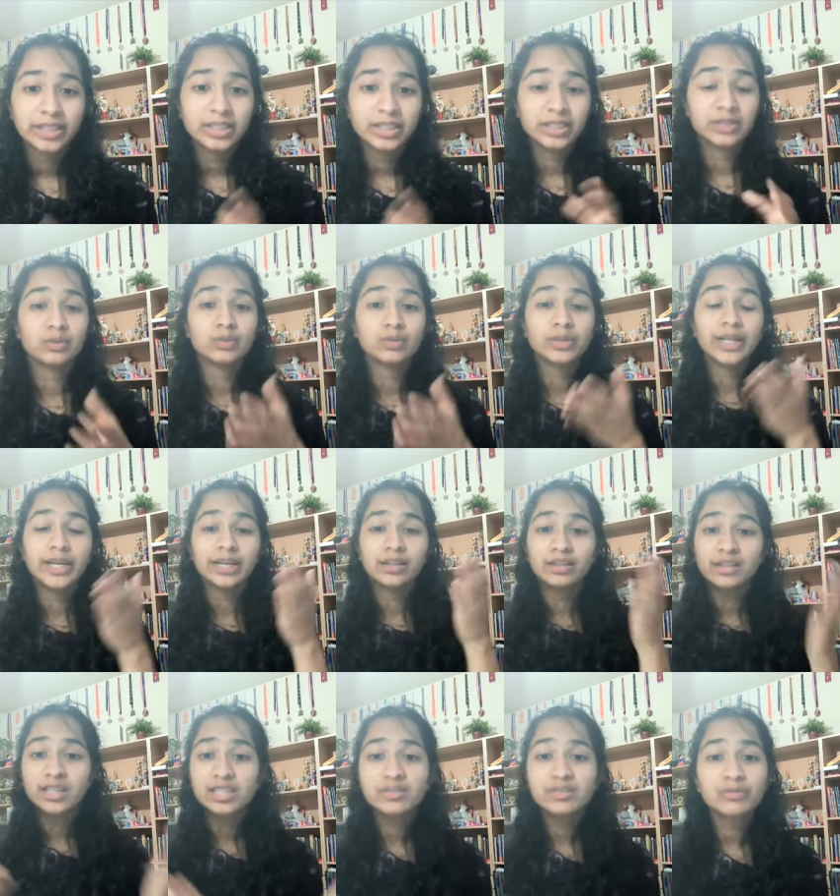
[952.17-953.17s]
Do you like
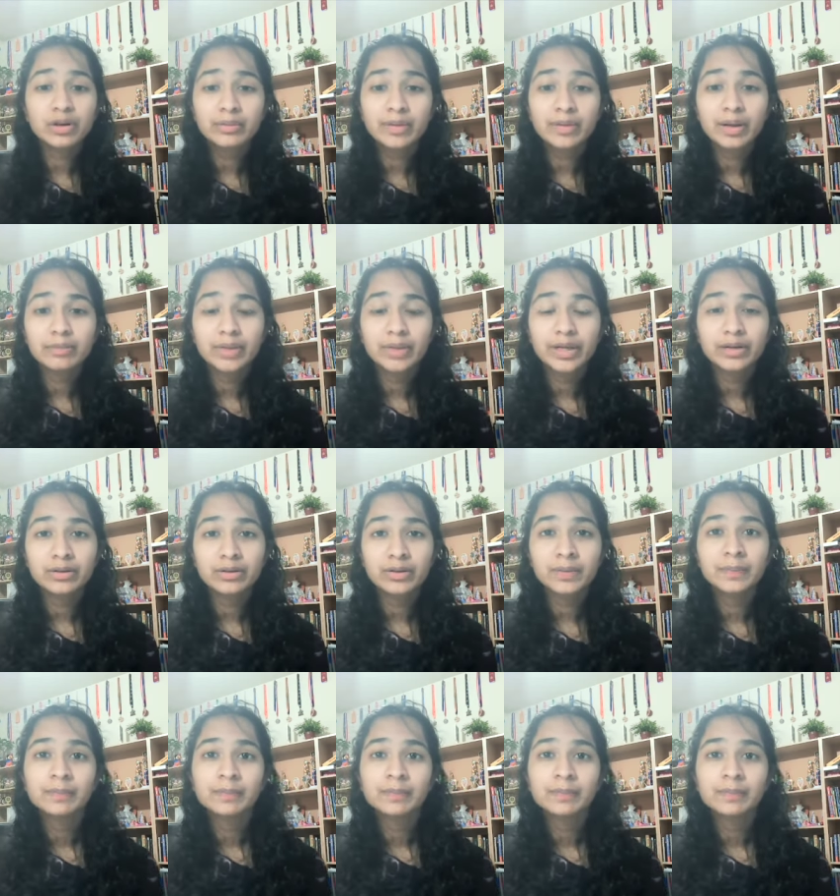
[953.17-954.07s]
this format better,